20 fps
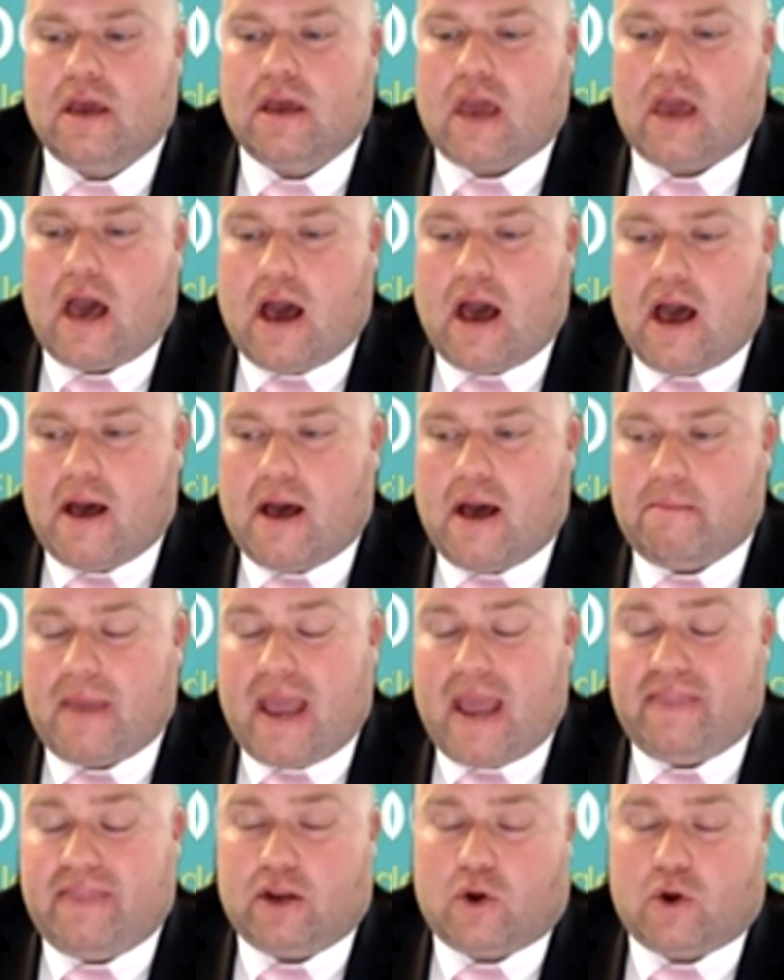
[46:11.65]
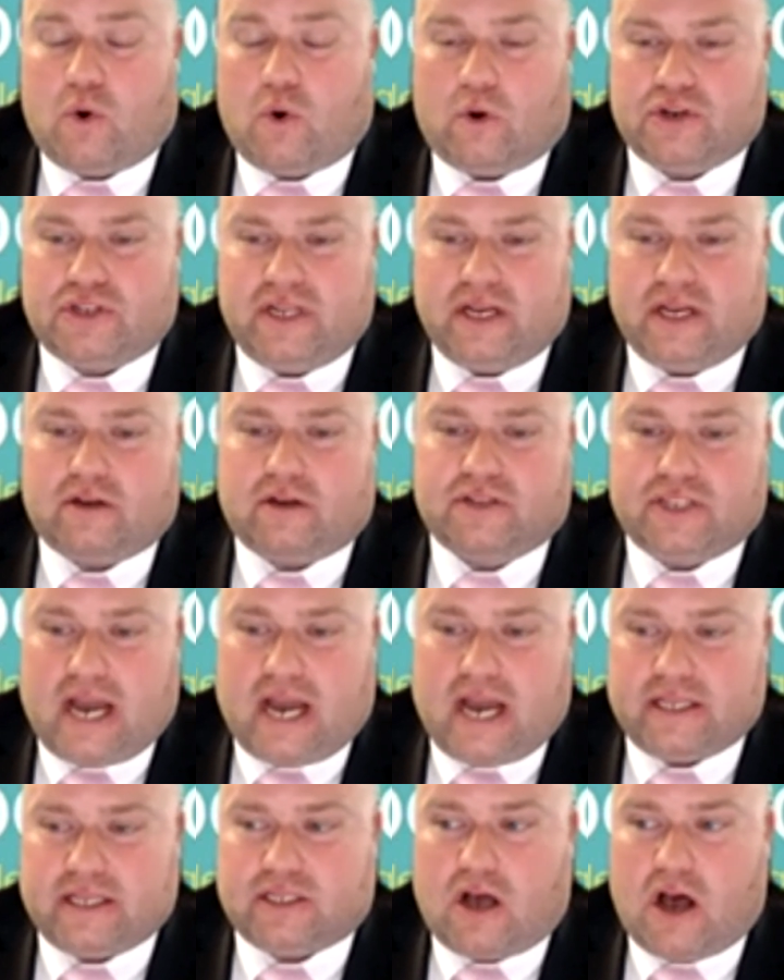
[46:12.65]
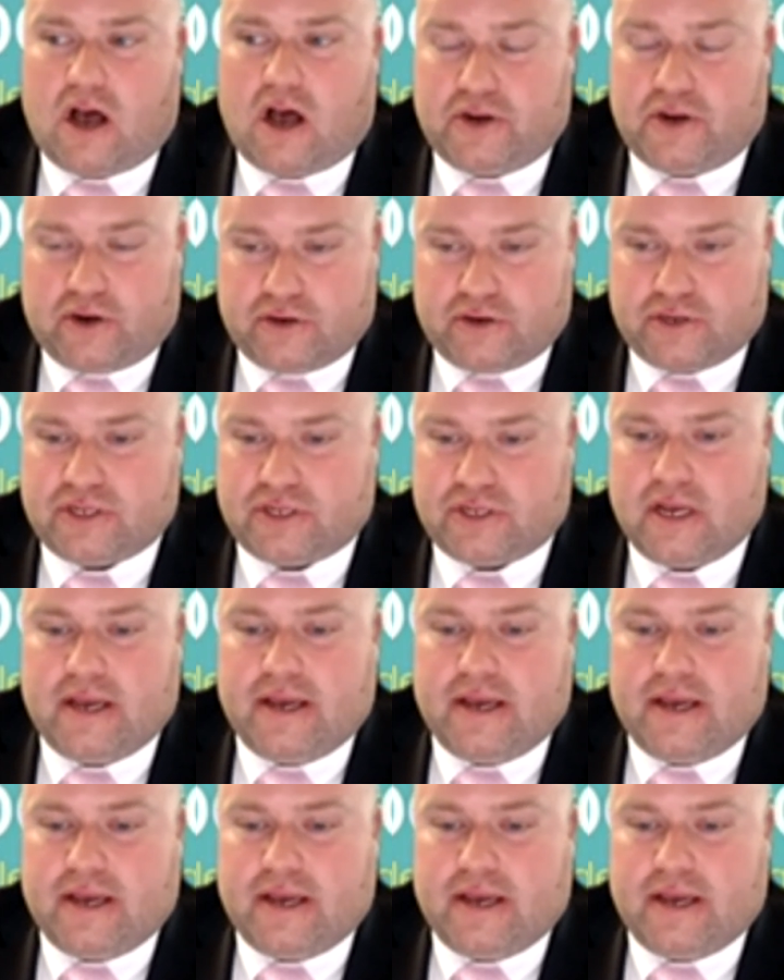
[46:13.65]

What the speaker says: And then, of course, Nichols and Heights-Saunders.